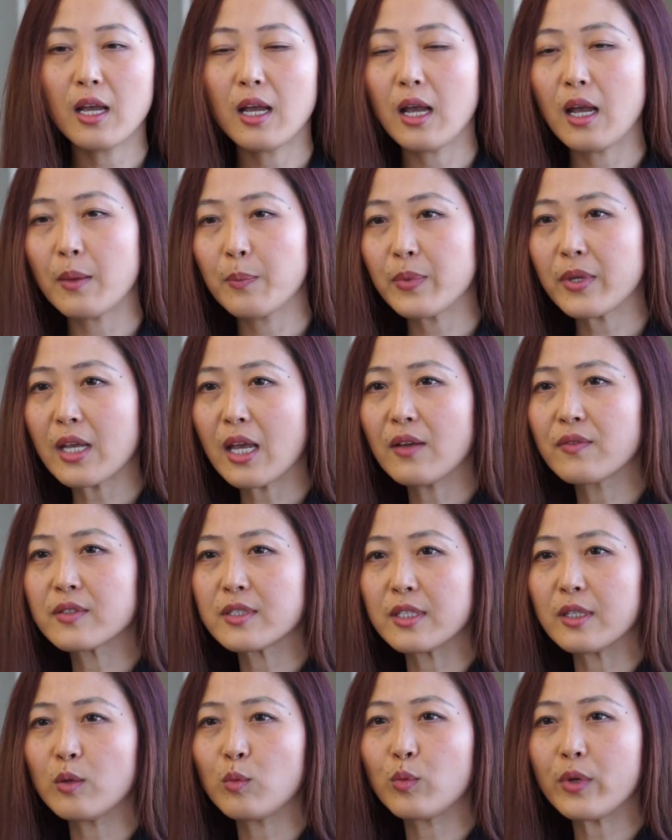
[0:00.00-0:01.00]
At
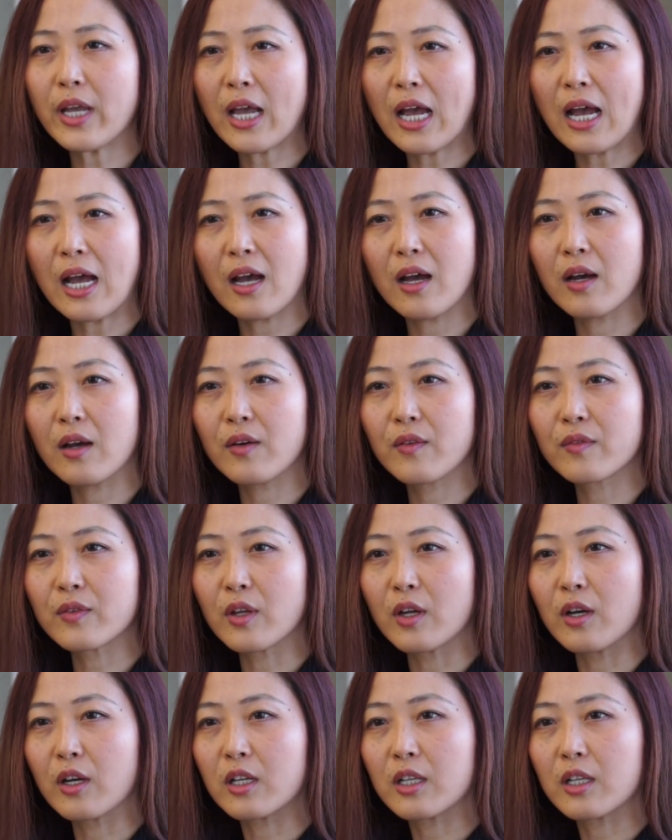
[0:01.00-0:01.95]
PFC, we have the